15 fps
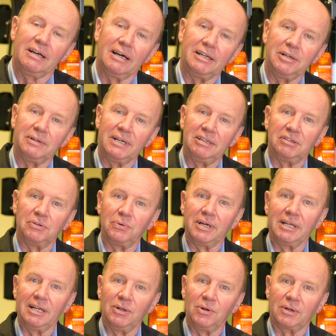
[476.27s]
and you need to
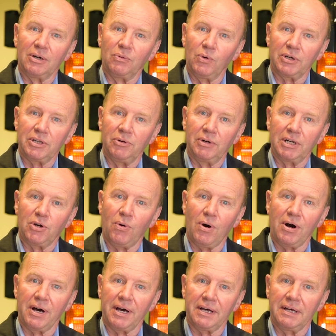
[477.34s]
really look at what you
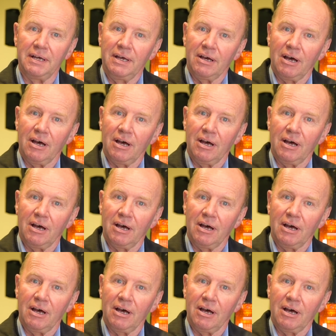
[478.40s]
require